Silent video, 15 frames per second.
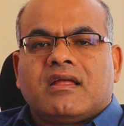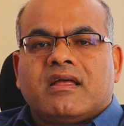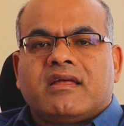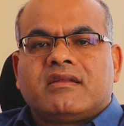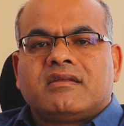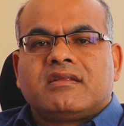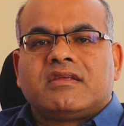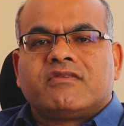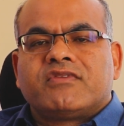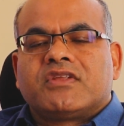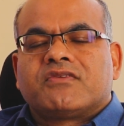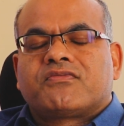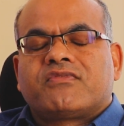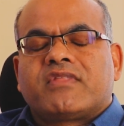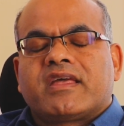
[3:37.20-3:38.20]
and even
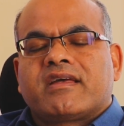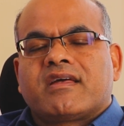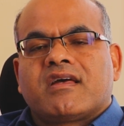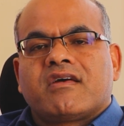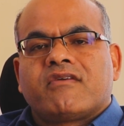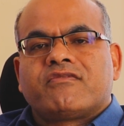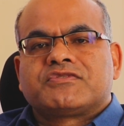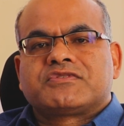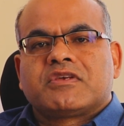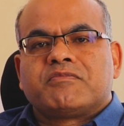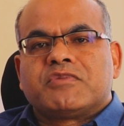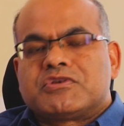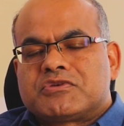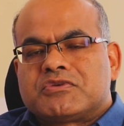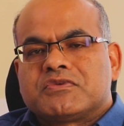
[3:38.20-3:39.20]
if they have some
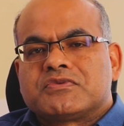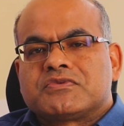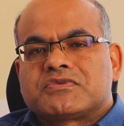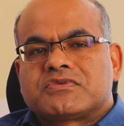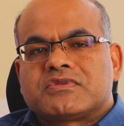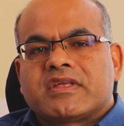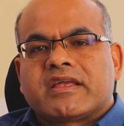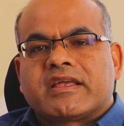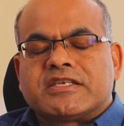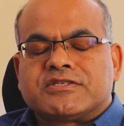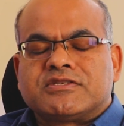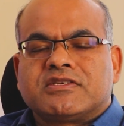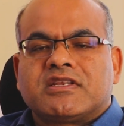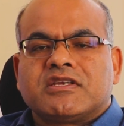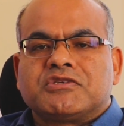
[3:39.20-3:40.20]
issues, they
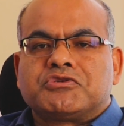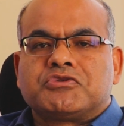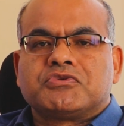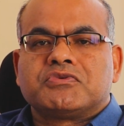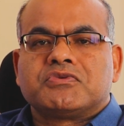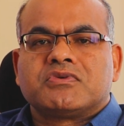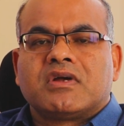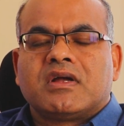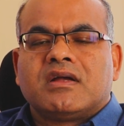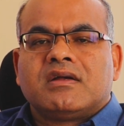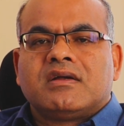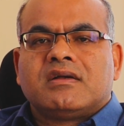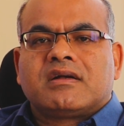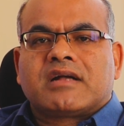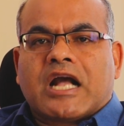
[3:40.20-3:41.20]
hesitate to
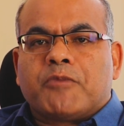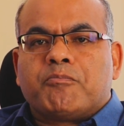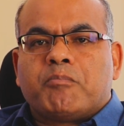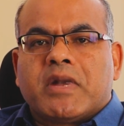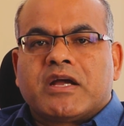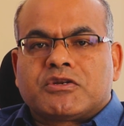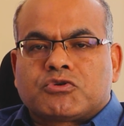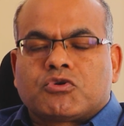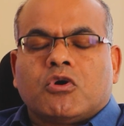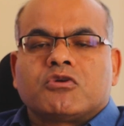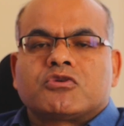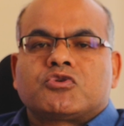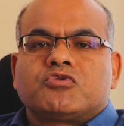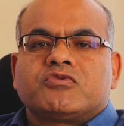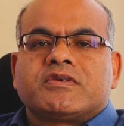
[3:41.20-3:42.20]
come and
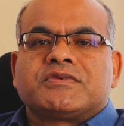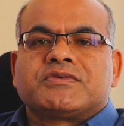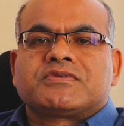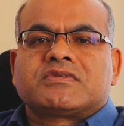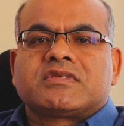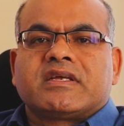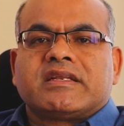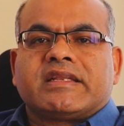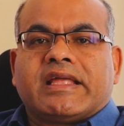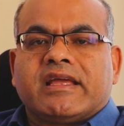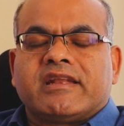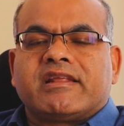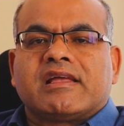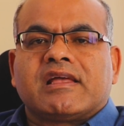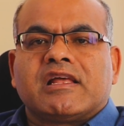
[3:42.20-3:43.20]
talk to us and
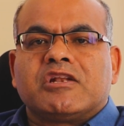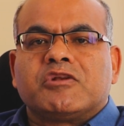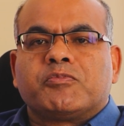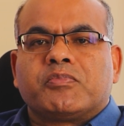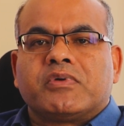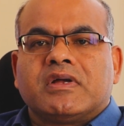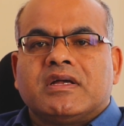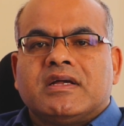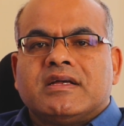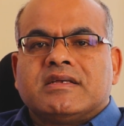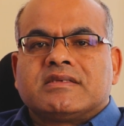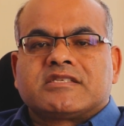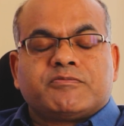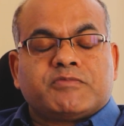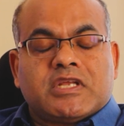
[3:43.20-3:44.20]
get help.
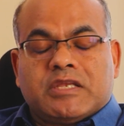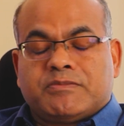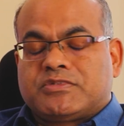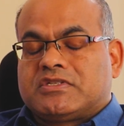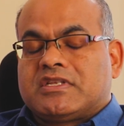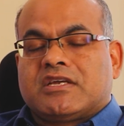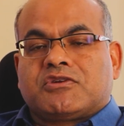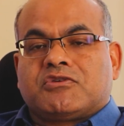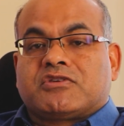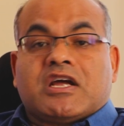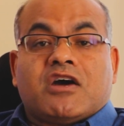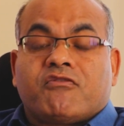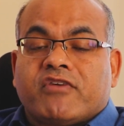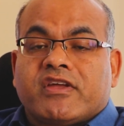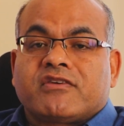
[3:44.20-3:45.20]
Sometimes they are not
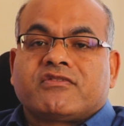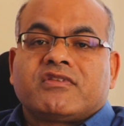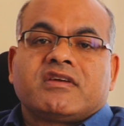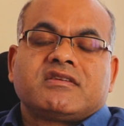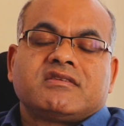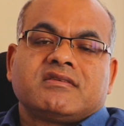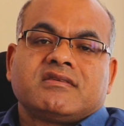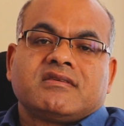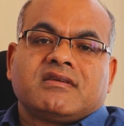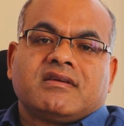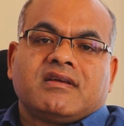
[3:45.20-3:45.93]
aware that